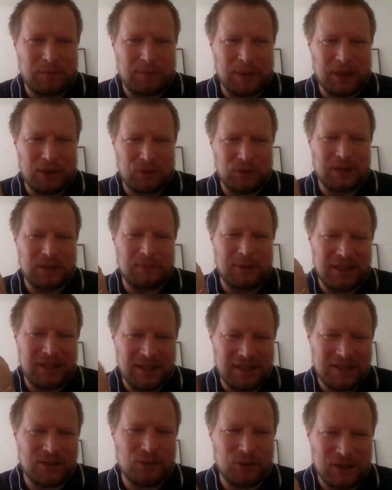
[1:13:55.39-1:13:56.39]
because
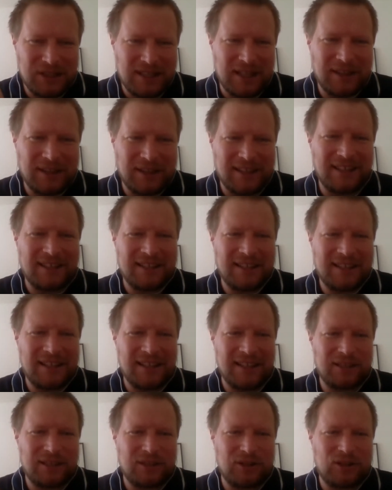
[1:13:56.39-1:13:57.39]
that's not something
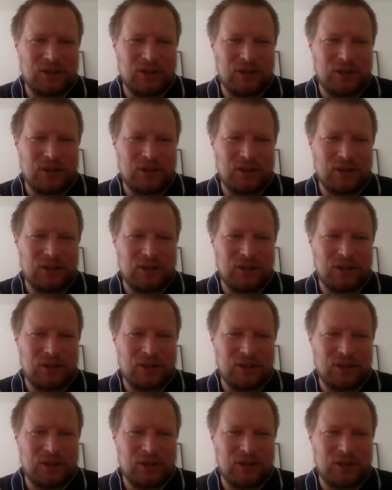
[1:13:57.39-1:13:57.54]
that